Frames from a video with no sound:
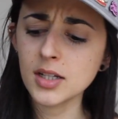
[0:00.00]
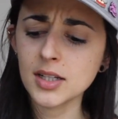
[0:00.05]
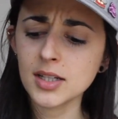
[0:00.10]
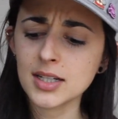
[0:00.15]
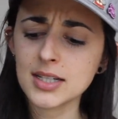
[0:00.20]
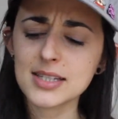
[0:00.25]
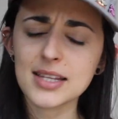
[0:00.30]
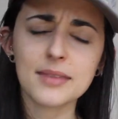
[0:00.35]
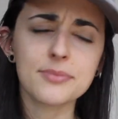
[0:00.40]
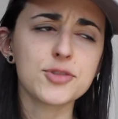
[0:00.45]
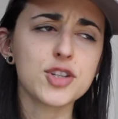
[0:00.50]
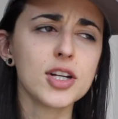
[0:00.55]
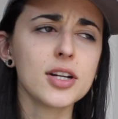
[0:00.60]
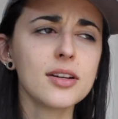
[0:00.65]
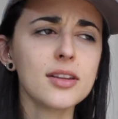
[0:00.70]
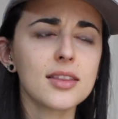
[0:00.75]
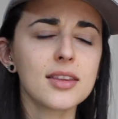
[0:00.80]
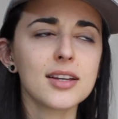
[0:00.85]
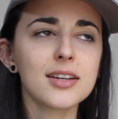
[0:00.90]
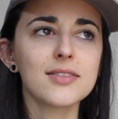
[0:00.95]
because I'm
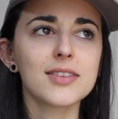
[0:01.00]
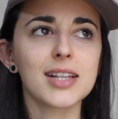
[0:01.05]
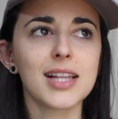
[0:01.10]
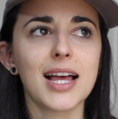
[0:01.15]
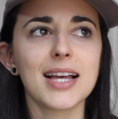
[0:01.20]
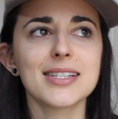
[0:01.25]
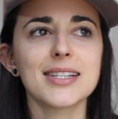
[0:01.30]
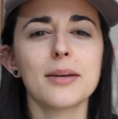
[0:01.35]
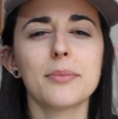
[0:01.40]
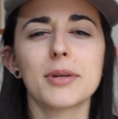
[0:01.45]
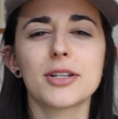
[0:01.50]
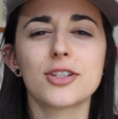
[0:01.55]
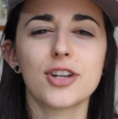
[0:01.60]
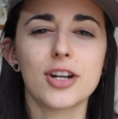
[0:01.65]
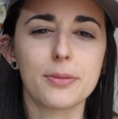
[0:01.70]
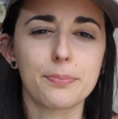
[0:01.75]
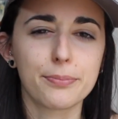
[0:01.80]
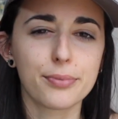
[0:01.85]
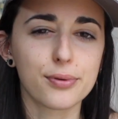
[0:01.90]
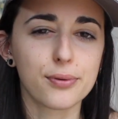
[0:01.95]
trying to think of the last time I
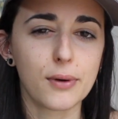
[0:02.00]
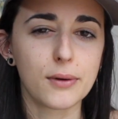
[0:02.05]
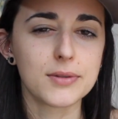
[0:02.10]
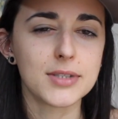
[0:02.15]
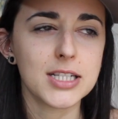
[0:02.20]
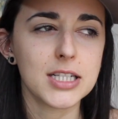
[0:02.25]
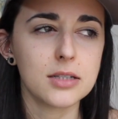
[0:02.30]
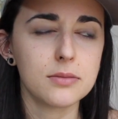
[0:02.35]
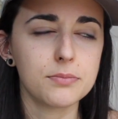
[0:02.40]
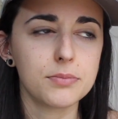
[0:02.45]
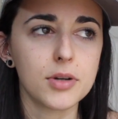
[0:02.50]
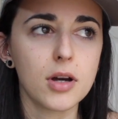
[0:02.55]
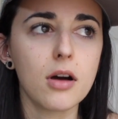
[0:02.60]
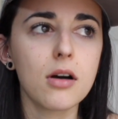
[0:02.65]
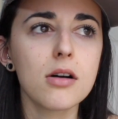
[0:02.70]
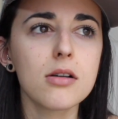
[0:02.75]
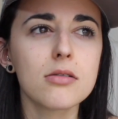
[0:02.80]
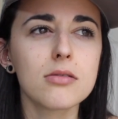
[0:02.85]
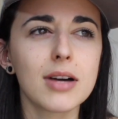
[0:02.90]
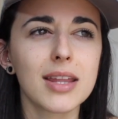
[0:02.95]
tried a protein.
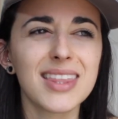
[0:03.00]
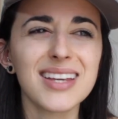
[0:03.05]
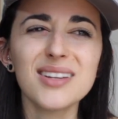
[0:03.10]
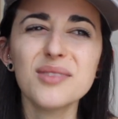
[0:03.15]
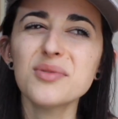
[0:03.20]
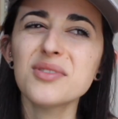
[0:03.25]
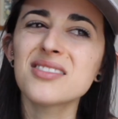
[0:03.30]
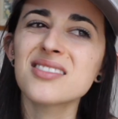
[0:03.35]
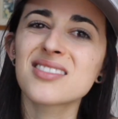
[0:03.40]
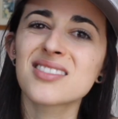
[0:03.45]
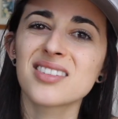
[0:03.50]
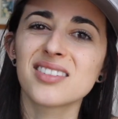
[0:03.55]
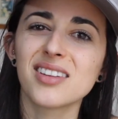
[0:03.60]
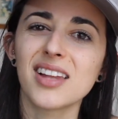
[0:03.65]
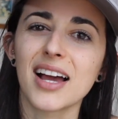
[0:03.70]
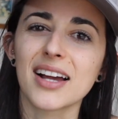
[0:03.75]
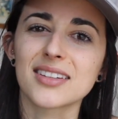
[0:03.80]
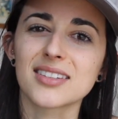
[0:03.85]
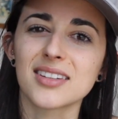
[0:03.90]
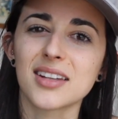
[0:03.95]
Oh, I think it was the
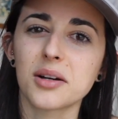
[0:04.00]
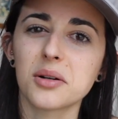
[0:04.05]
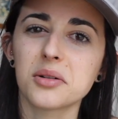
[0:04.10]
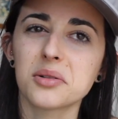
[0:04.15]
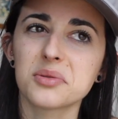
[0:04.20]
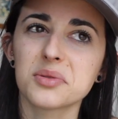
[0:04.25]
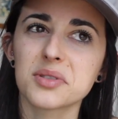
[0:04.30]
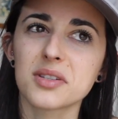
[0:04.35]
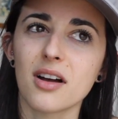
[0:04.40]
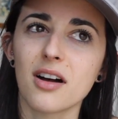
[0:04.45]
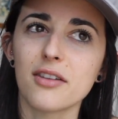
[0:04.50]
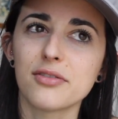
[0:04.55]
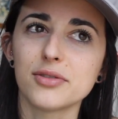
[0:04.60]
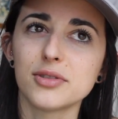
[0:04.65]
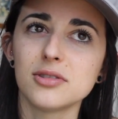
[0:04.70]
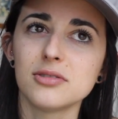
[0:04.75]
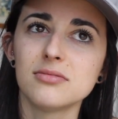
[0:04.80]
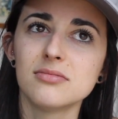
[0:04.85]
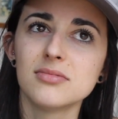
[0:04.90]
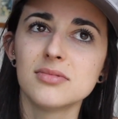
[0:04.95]
Select, and that one was
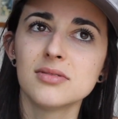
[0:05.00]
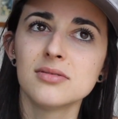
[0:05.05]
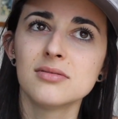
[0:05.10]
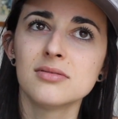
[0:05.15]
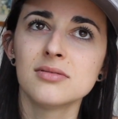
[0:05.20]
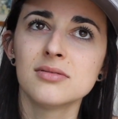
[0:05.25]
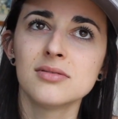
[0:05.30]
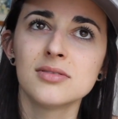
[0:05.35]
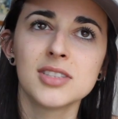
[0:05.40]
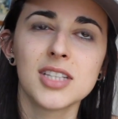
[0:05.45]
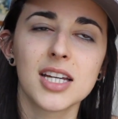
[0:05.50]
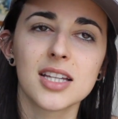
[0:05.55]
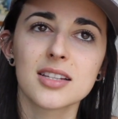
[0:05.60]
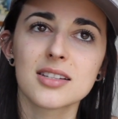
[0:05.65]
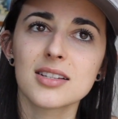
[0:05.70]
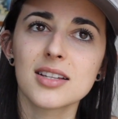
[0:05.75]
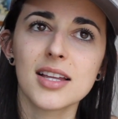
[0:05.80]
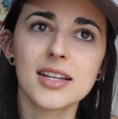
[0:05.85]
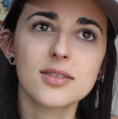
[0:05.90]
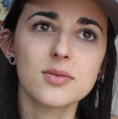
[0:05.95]
awful. Yeah, the
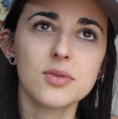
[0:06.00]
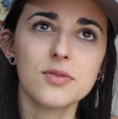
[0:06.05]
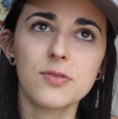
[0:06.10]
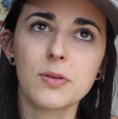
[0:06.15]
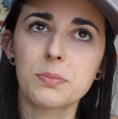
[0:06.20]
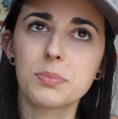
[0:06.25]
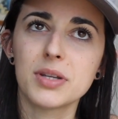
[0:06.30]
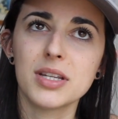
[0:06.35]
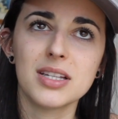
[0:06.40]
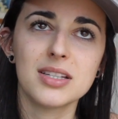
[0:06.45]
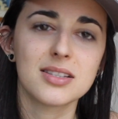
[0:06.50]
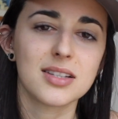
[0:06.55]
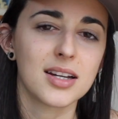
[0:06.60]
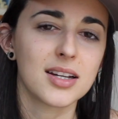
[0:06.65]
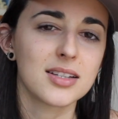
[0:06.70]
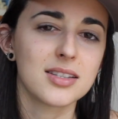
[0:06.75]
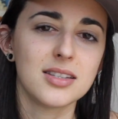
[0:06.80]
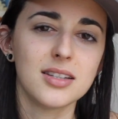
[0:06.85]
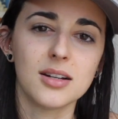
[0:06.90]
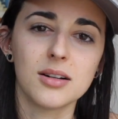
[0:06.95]
Select one from PE
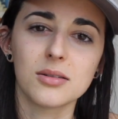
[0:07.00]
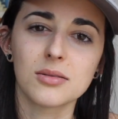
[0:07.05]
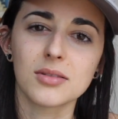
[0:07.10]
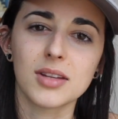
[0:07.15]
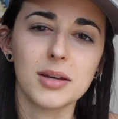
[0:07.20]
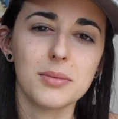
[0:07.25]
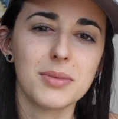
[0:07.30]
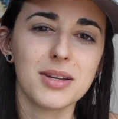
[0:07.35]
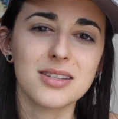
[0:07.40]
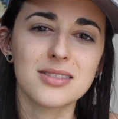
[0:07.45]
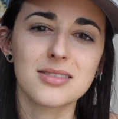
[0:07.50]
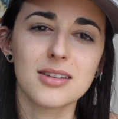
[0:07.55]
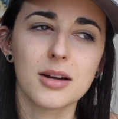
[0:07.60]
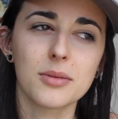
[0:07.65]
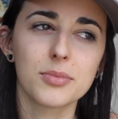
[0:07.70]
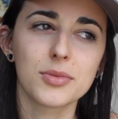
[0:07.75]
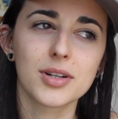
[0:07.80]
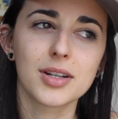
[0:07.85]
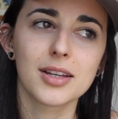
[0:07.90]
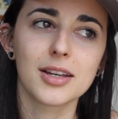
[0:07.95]
Science, yo, they messed
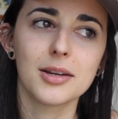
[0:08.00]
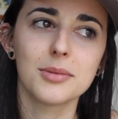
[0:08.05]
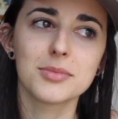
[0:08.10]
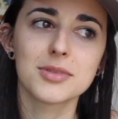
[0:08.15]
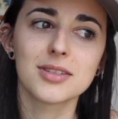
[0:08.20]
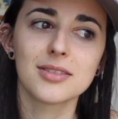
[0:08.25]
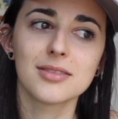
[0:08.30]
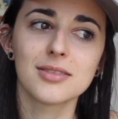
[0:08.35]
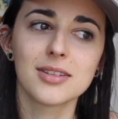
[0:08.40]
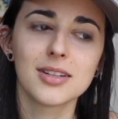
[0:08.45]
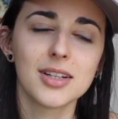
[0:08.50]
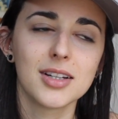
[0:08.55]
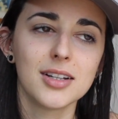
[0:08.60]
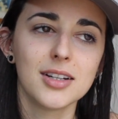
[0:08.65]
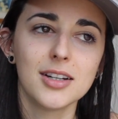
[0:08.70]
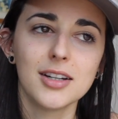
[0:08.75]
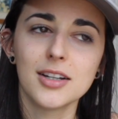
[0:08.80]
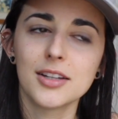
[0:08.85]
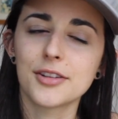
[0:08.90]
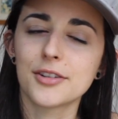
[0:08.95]
up when it came to
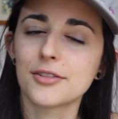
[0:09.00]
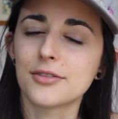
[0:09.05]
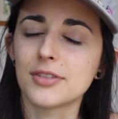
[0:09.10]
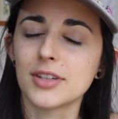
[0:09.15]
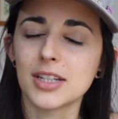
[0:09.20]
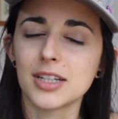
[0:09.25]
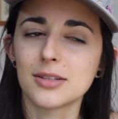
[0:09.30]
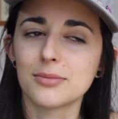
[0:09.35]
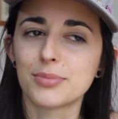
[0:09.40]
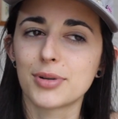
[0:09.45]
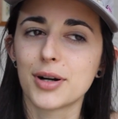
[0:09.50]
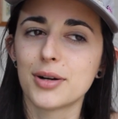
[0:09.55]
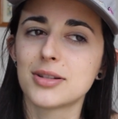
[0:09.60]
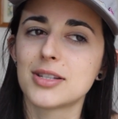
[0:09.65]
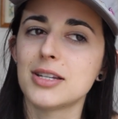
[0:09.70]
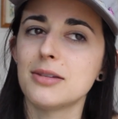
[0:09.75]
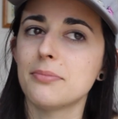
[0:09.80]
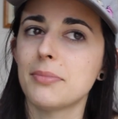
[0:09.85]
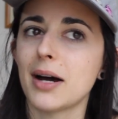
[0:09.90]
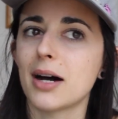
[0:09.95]
their vegan
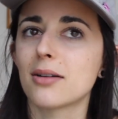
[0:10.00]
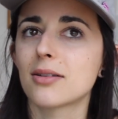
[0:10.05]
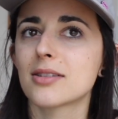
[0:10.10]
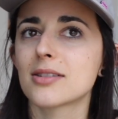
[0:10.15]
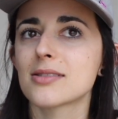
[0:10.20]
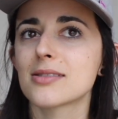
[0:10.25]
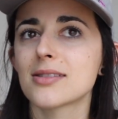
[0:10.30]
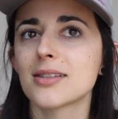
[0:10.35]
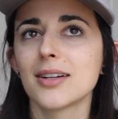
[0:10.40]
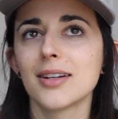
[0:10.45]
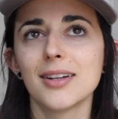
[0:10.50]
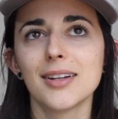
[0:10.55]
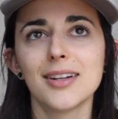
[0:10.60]
protein powders.